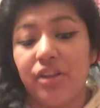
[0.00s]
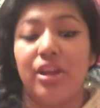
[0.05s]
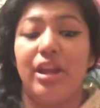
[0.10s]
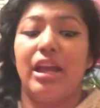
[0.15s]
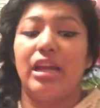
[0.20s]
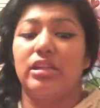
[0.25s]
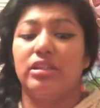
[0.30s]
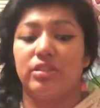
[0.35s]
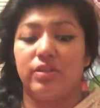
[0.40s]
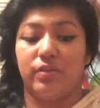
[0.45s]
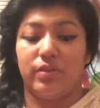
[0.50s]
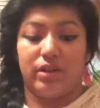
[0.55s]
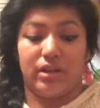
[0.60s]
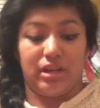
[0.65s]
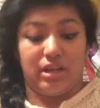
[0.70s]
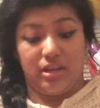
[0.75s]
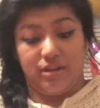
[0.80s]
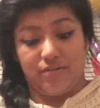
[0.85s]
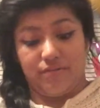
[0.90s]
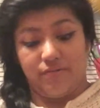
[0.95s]
you guys
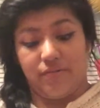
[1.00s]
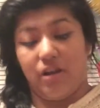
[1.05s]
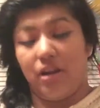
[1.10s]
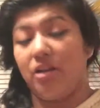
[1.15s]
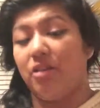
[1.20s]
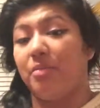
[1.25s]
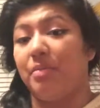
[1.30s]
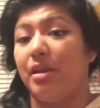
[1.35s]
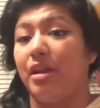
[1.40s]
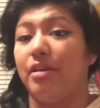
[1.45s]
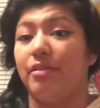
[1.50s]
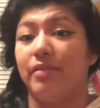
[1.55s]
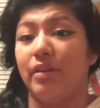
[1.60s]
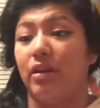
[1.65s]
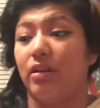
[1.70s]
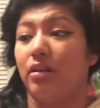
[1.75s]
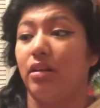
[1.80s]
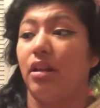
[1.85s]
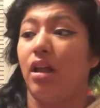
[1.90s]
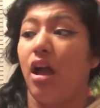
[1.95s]
gonna follow me
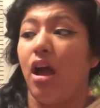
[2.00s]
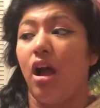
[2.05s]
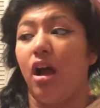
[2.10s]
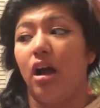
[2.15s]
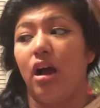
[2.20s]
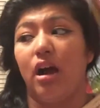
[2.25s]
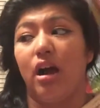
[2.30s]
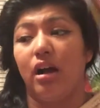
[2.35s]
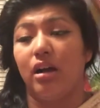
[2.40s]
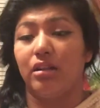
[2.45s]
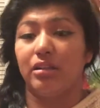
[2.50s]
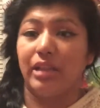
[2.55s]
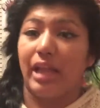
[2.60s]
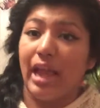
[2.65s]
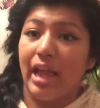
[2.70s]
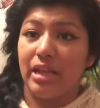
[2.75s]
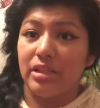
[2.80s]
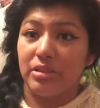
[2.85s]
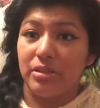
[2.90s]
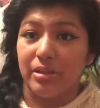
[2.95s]
around all
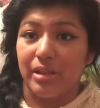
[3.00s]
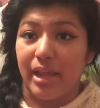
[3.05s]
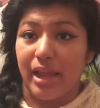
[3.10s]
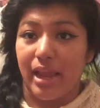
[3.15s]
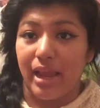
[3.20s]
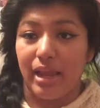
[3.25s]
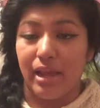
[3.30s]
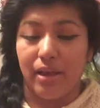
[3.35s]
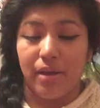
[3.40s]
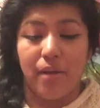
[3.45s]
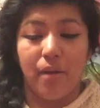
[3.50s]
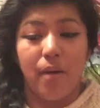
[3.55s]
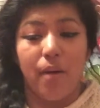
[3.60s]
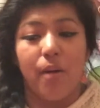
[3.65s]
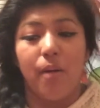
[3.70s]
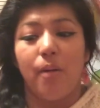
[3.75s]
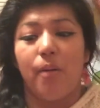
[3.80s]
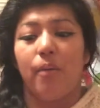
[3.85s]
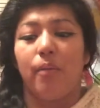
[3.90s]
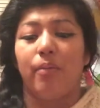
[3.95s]
day today,
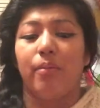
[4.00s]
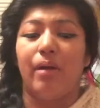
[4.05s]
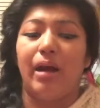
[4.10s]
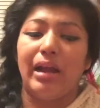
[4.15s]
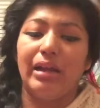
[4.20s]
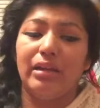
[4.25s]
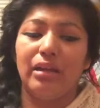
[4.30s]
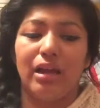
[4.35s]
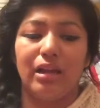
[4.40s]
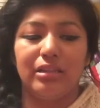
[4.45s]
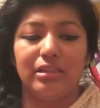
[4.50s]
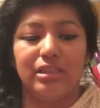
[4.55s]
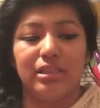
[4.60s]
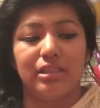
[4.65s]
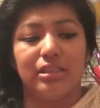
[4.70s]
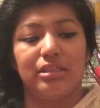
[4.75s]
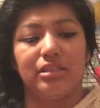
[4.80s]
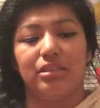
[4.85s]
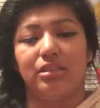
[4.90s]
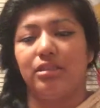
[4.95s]
why not
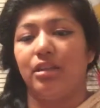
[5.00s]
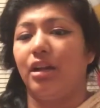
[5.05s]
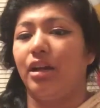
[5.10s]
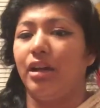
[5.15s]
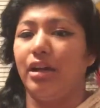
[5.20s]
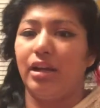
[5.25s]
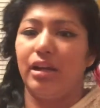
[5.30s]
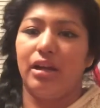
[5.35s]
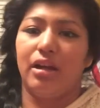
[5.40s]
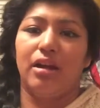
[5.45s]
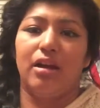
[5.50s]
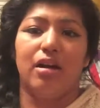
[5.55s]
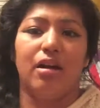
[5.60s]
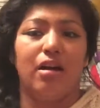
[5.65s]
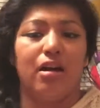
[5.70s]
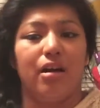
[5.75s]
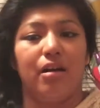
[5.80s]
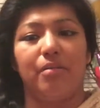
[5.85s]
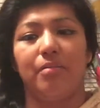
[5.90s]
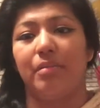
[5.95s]
just start
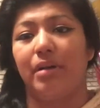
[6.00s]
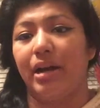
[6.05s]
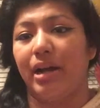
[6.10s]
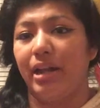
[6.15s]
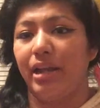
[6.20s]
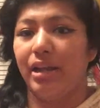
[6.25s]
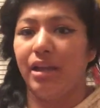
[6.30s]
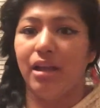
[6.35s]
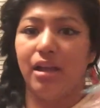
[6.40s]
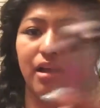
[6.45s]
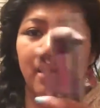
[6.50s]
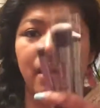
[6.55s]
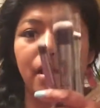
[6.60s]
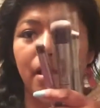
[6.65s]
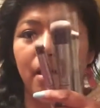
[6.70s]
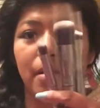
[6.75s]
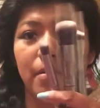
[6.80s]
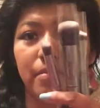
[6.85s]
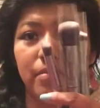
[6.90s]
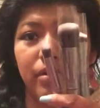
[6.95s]
on my
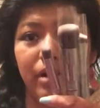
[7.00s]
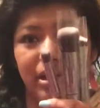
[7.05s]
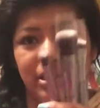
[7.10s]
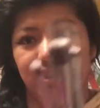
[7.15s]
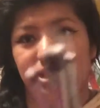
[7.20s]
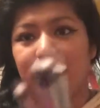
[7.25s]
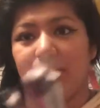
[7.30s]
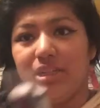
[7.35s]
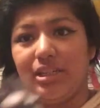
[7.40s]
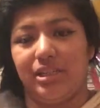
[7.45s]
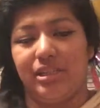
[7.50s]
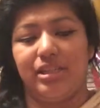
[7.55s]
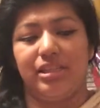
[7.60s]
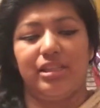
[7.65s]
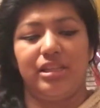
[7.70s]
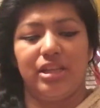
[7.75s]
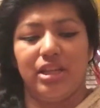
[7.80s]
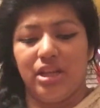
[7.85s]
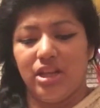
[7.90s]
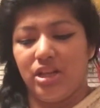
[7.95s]
brushes?
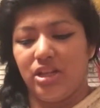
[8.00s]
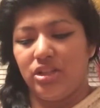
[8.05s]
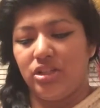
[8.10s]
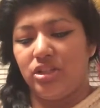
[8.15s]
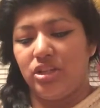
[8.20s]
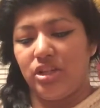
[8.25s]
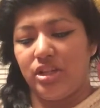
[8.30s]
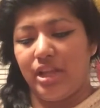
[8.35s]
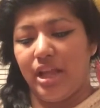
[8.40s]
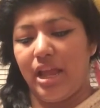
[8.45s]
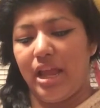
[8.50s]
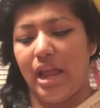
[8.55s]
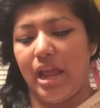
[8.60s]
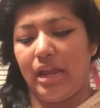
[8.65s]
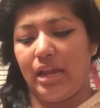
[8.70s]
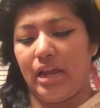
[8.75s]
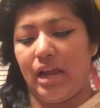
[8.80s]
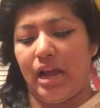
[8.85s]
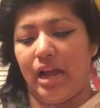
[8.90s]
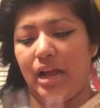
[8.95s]
Today
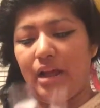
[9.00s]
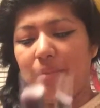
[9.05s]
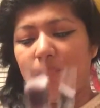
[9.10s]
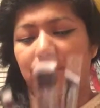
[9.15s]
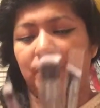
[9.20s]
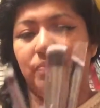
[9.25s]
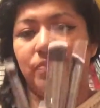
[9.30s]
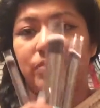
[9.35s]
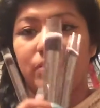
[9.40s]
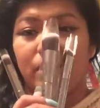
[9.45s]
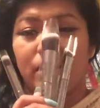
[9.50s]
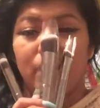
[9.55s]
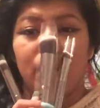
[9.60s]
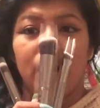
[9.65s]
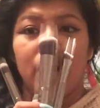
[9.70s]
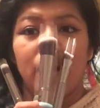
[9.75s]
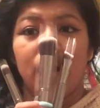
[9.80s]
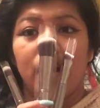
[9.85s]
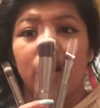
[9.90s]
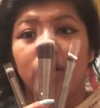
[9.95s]
I got
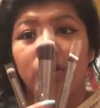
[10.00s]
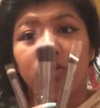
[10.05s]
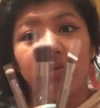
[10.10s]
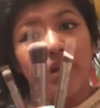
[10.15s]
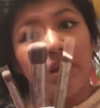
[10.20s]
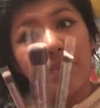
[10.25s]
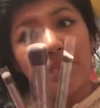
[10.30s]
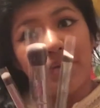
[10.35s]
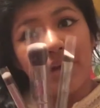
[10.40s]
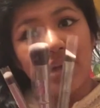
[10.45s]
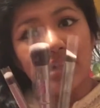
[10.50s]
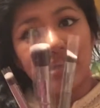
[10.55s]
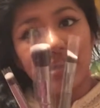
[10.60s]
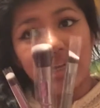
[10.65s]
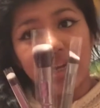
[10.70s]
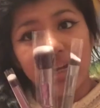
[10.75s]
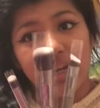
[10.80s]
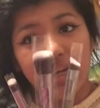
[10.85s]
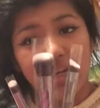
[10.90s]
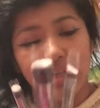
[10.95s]
3
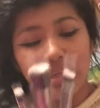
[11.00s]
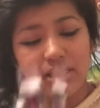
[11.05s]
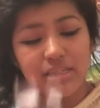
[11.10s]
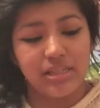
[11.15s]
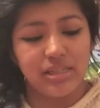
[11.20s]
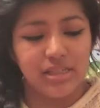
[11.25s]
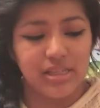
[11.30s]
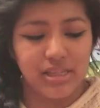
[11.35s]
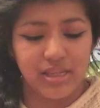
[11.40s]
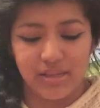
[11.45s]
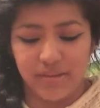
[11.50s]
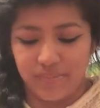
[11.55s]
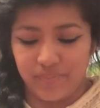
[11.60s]
brushes.